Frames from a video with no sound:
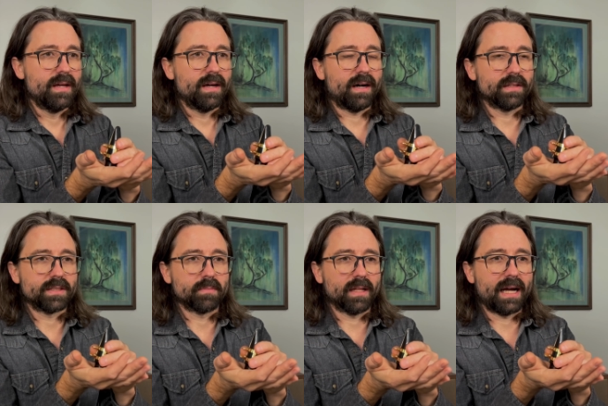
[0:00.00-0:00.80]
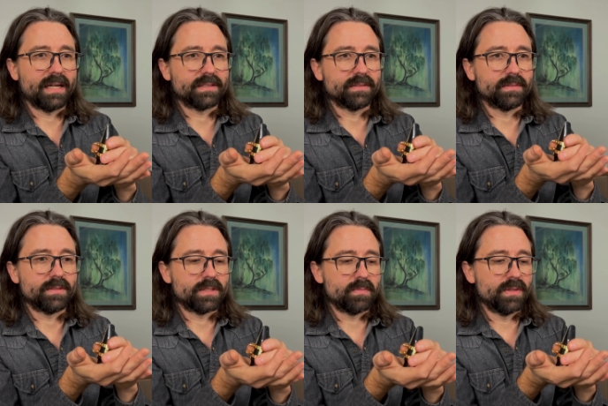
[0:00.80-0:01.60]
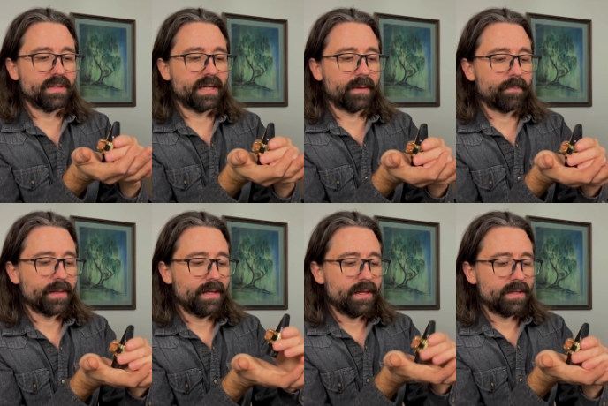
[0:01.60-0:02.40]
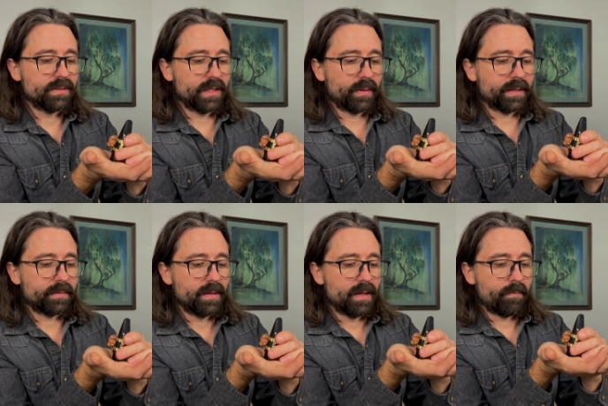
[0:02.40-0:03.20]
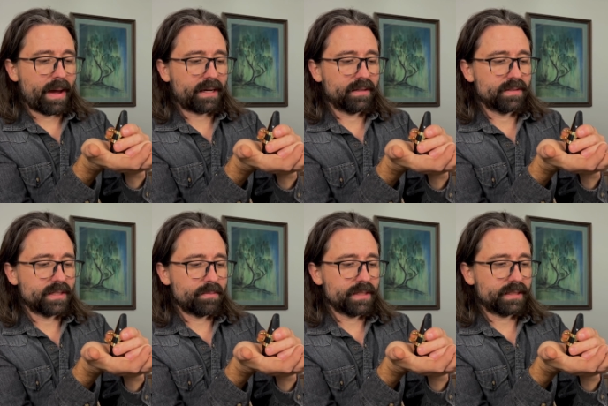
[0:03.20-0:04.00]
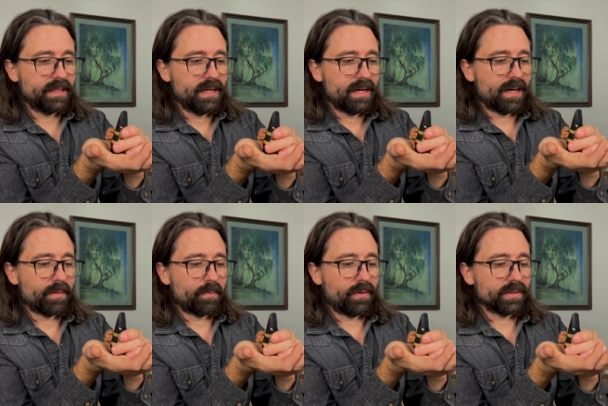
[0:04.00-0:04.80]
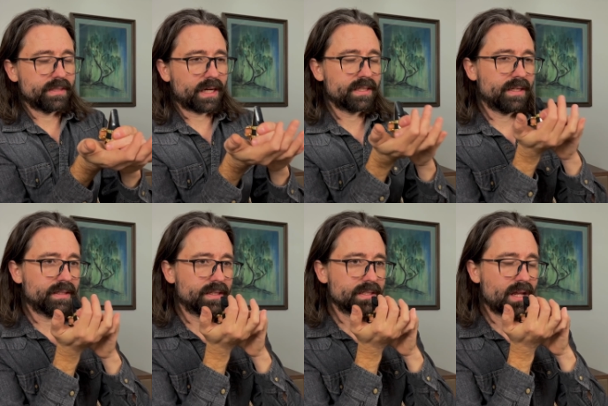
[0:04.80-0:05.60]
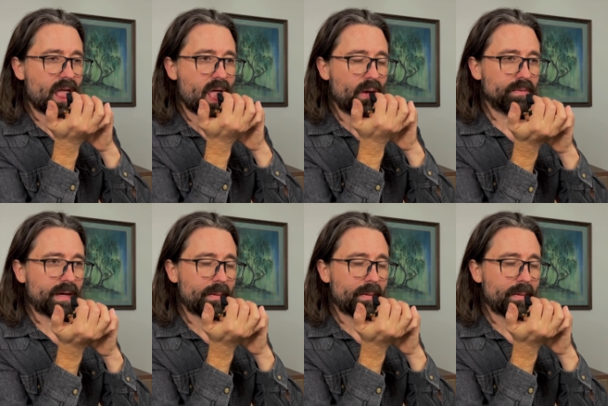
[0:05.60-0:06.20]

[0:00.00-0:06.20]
on some glass and smooth it out. So anyways, back to the subject. I'm going to pull suction on this with my